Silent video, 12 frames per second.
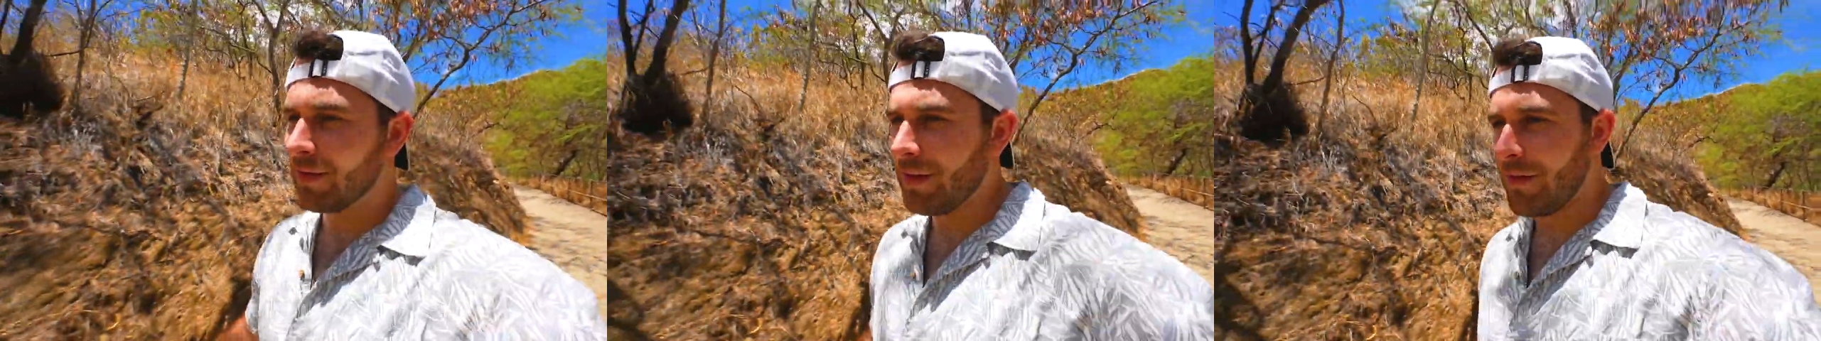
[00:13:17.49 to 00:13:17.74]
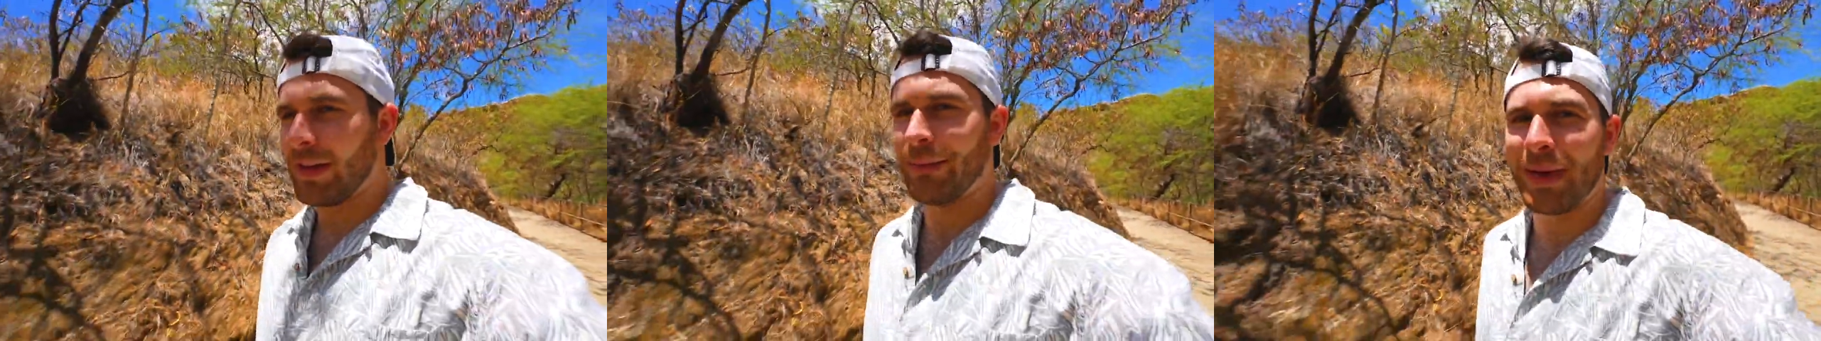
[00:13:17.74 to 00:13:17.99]

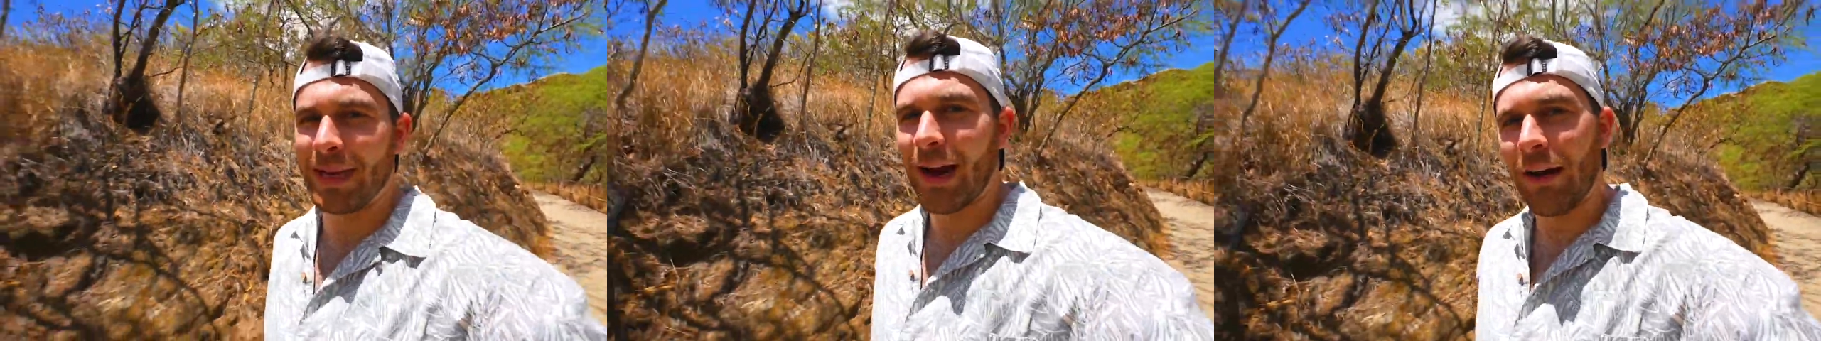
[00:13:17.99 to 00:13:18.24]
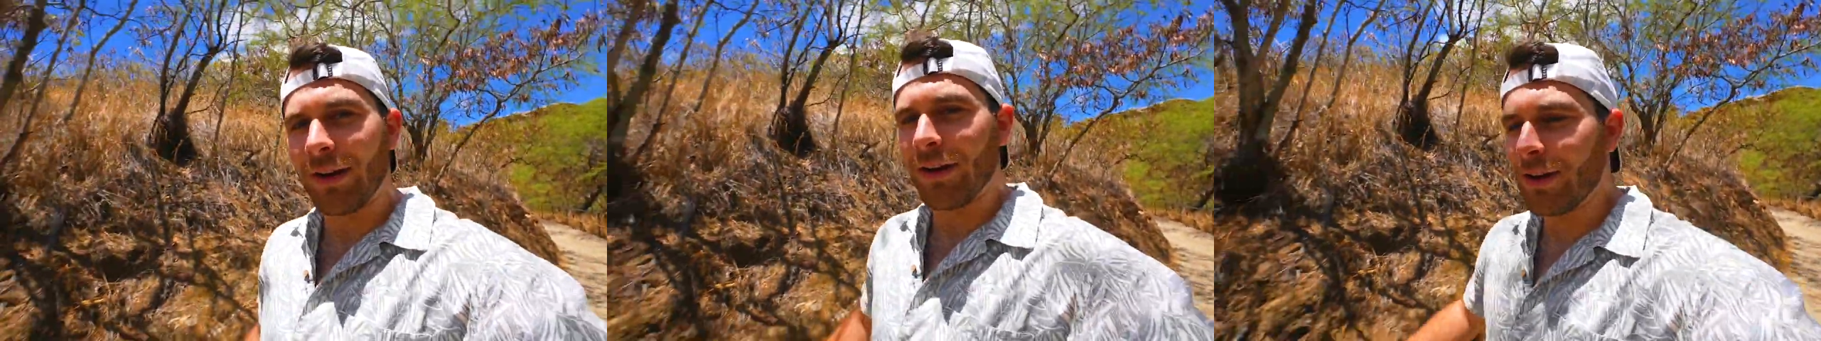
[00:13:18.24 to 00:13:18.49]
If you can make it
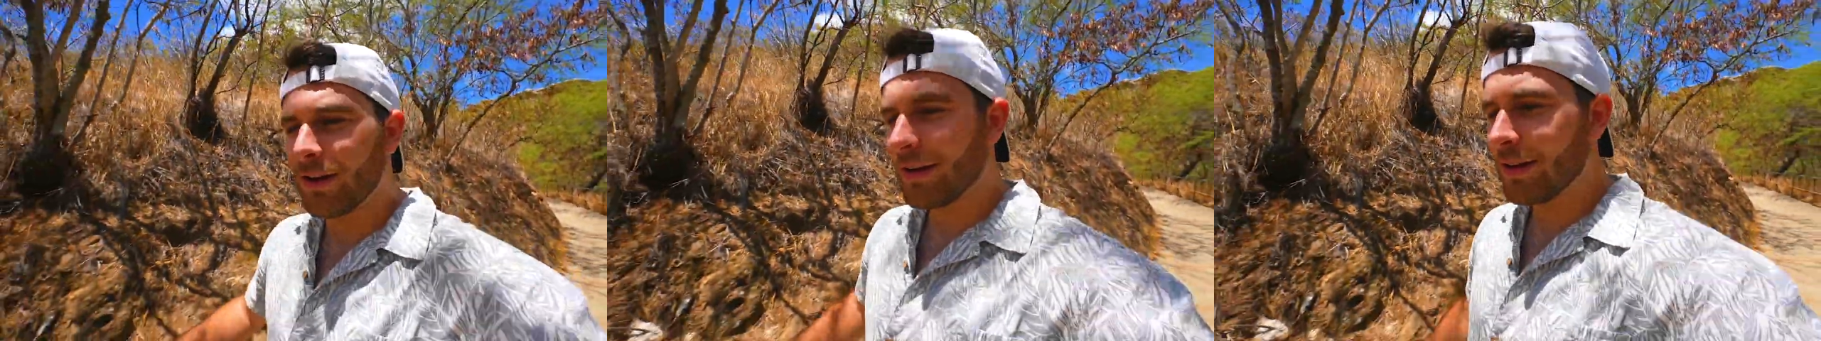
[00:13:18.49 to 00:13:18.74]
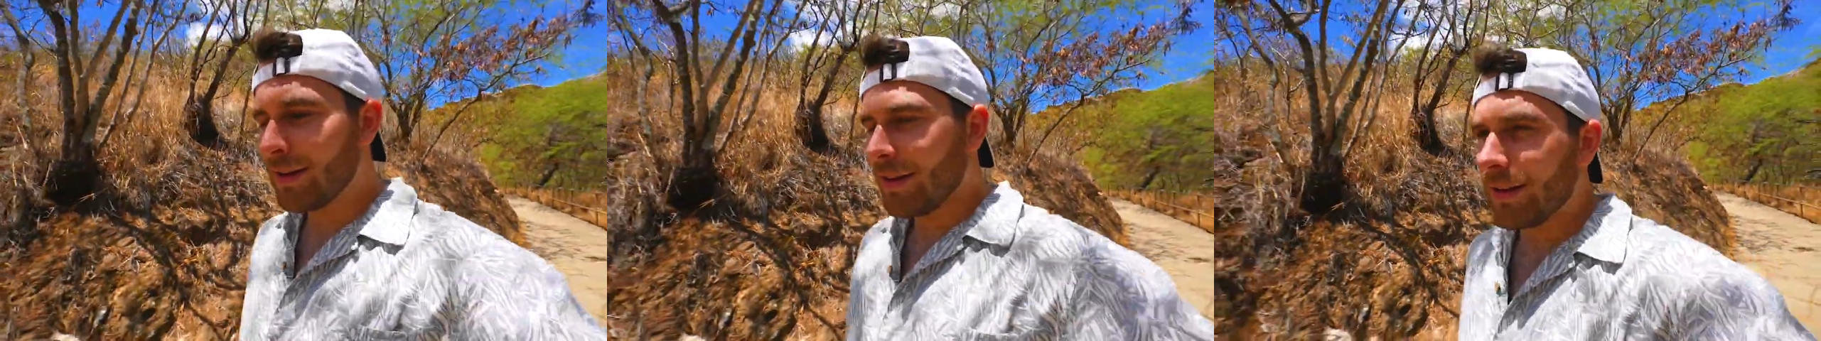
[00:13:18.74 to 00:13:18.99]
out here,
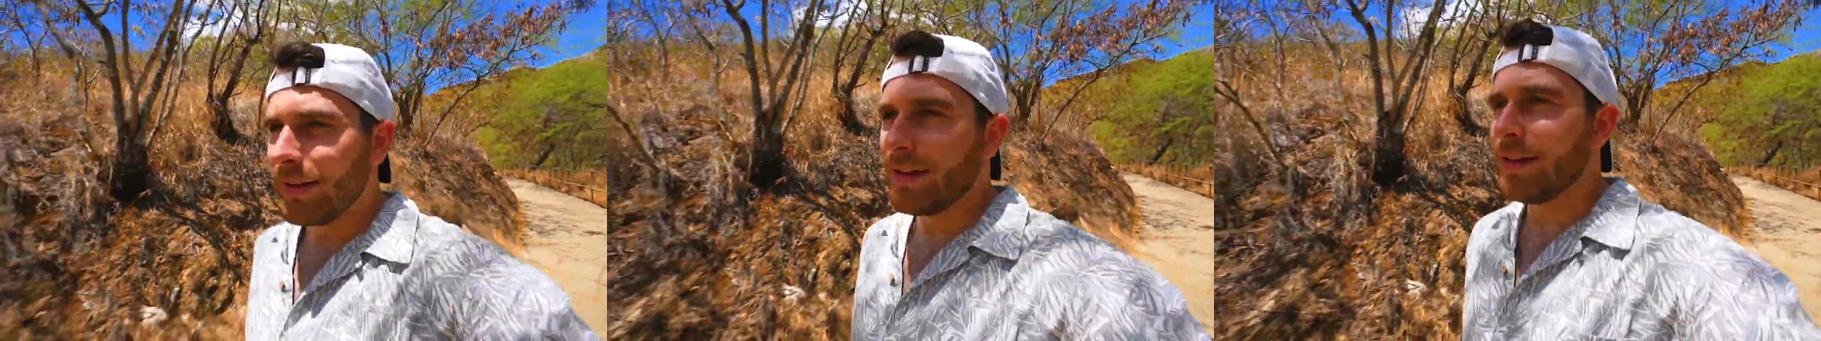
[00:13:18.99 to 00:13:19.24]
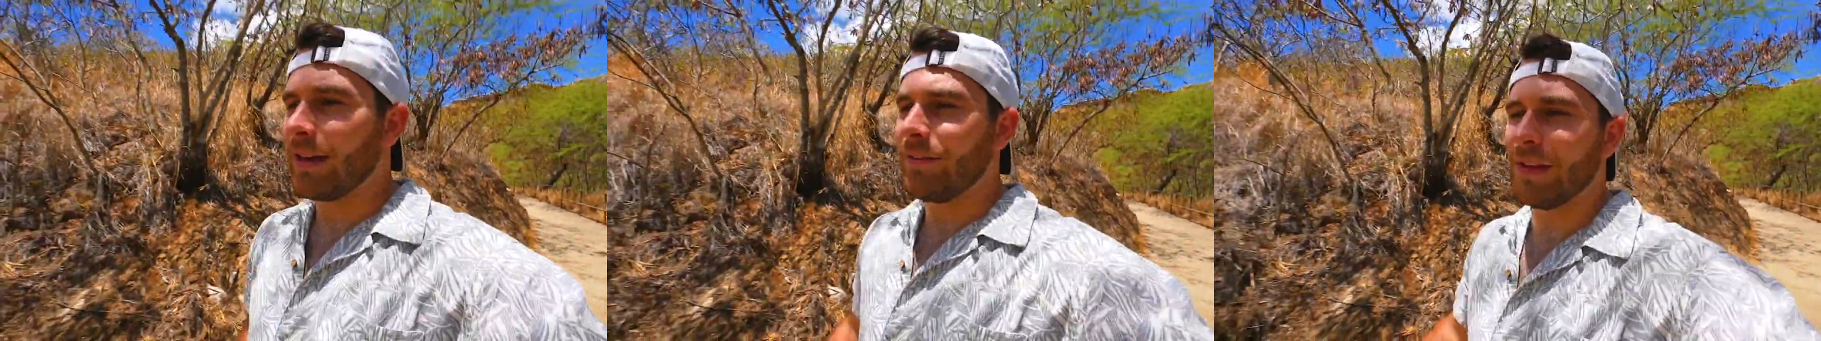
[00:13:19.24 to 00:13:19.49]

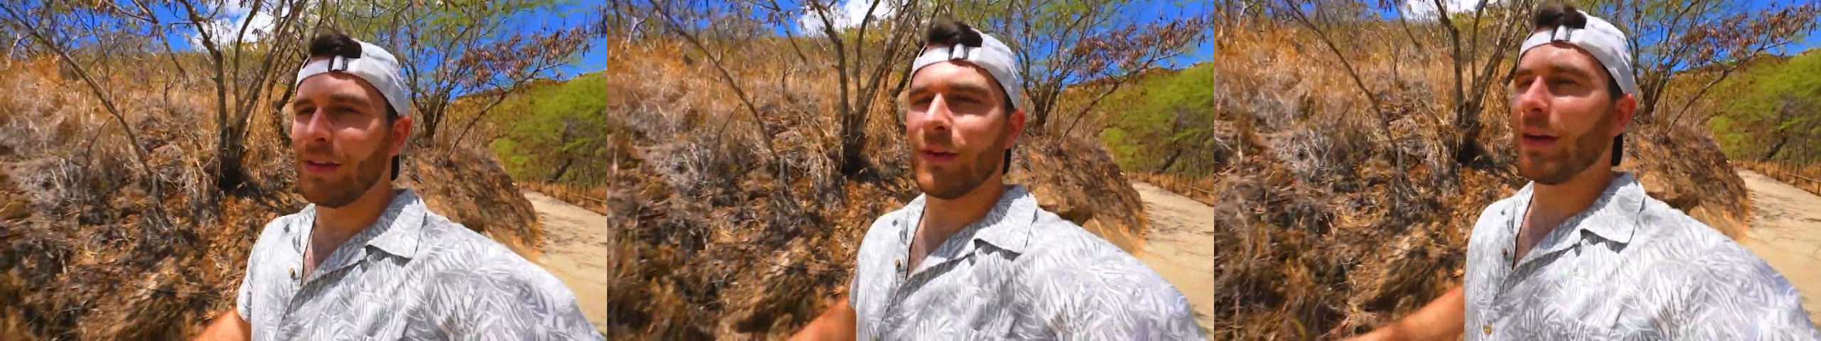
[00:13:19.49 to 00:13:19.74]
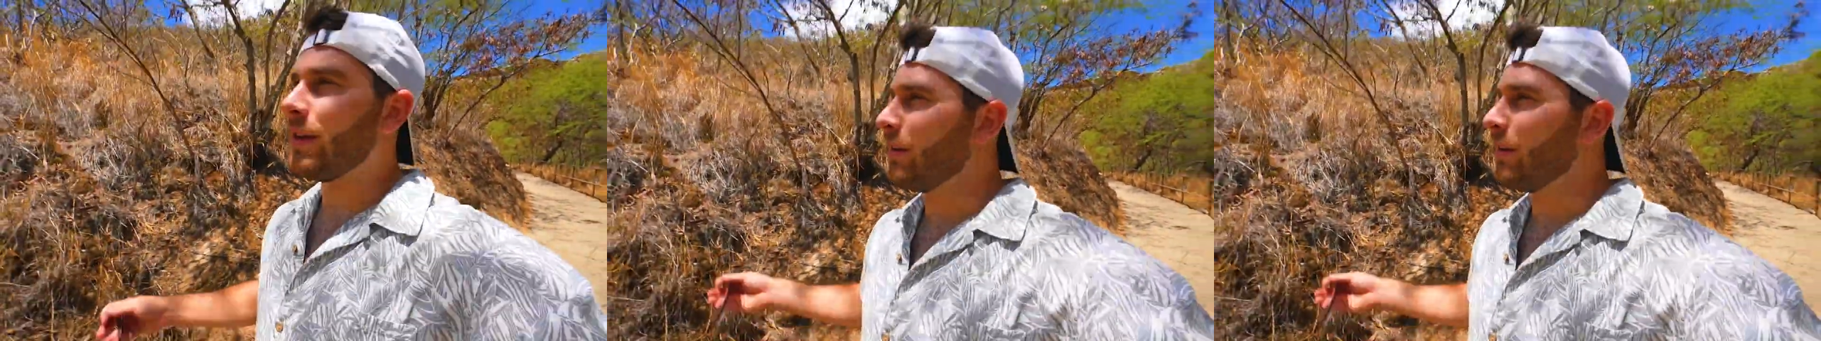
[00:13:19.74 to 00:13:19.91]
definitely do it.